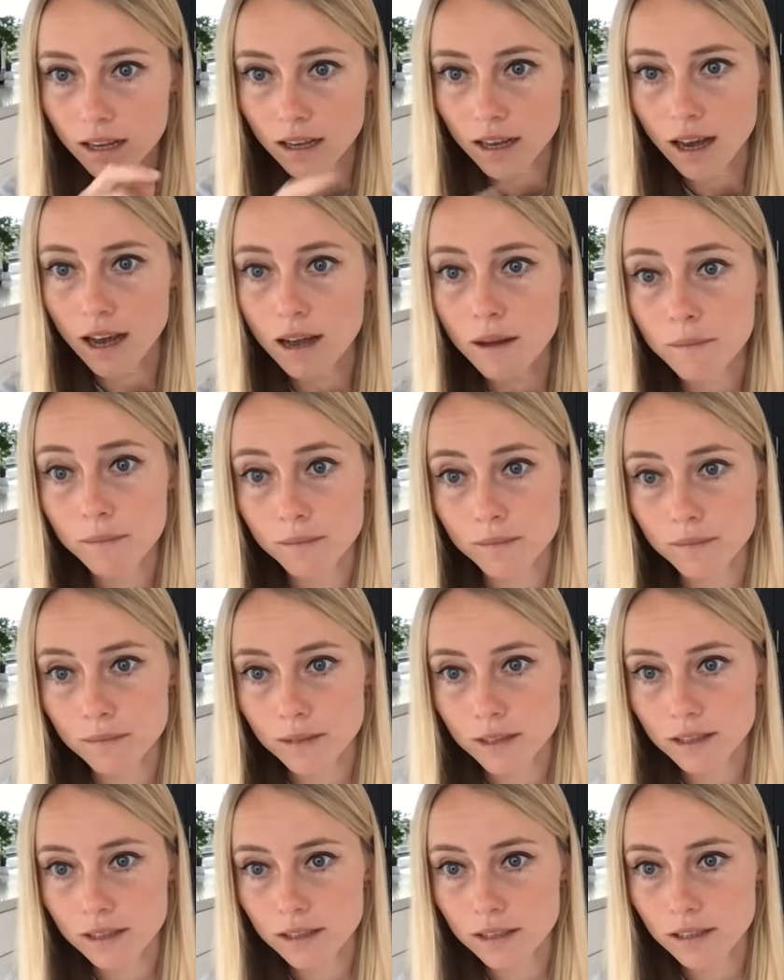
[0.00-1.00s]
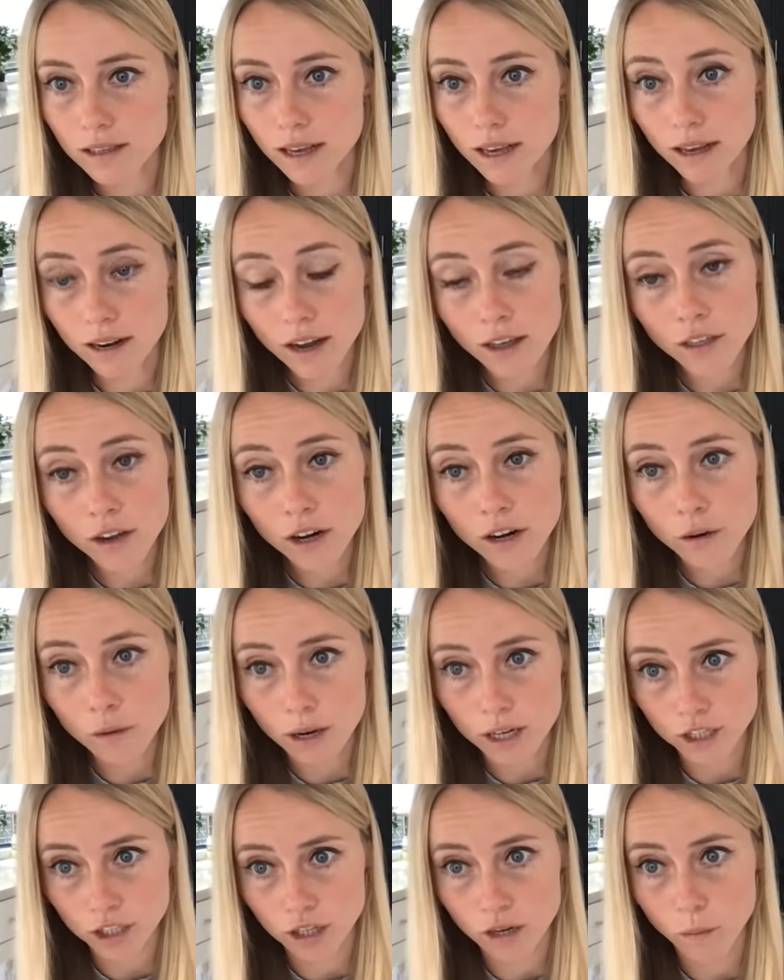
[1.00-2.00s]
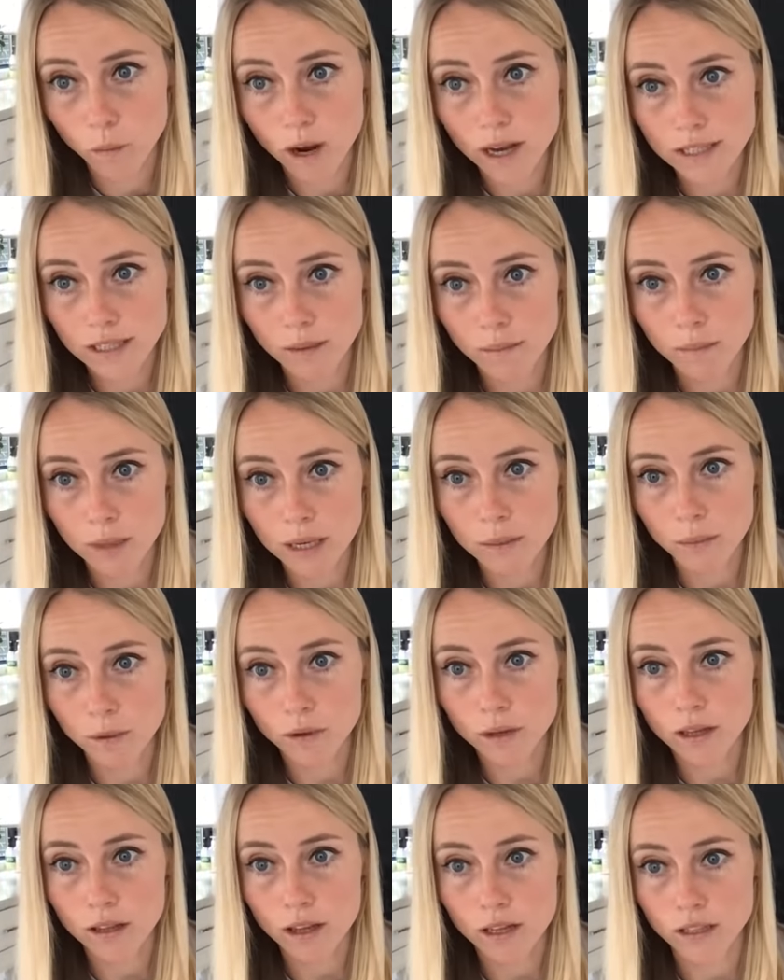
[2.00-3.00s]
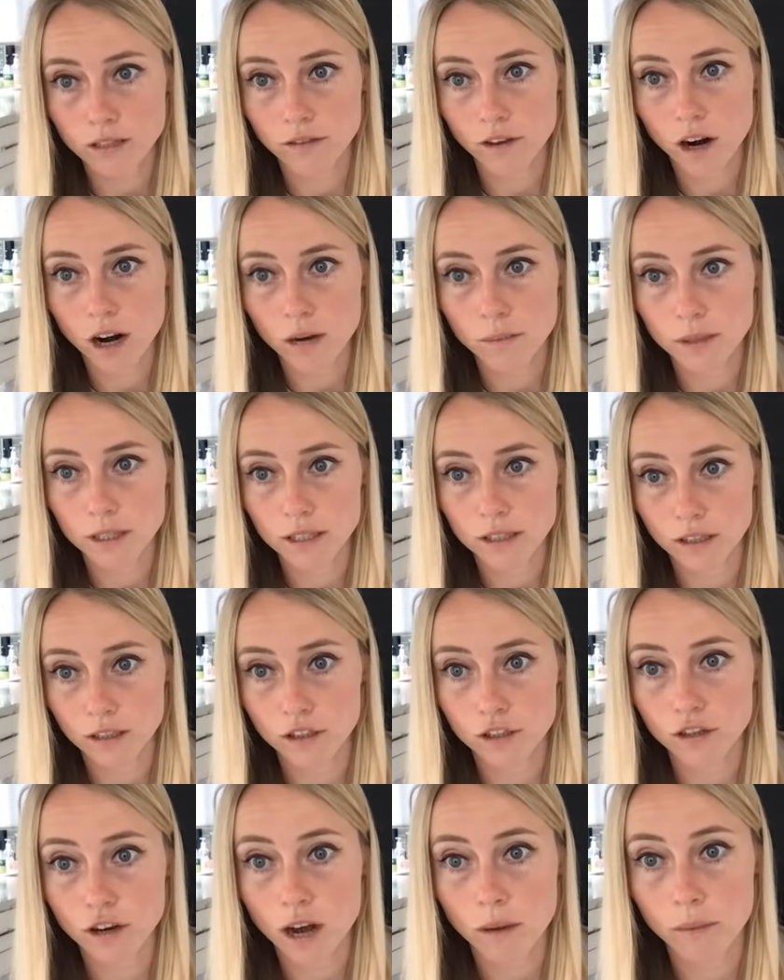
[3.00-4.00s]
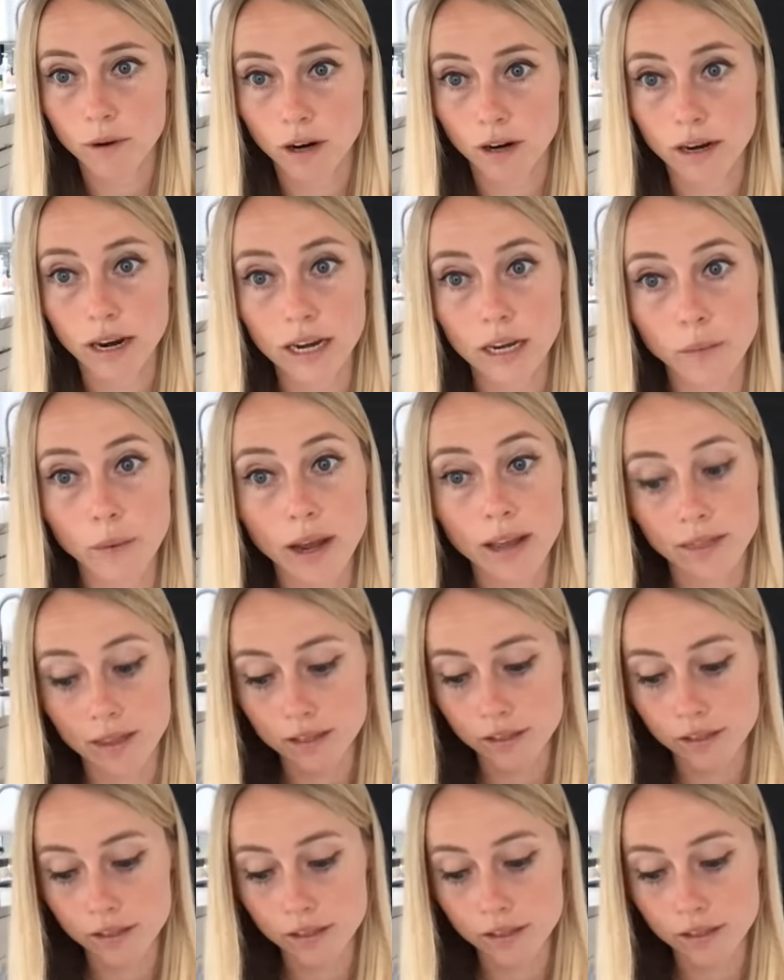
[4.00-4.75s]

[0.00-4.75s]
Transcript: Um, another question on why some people eat lots of carbs and still do not put on any weight.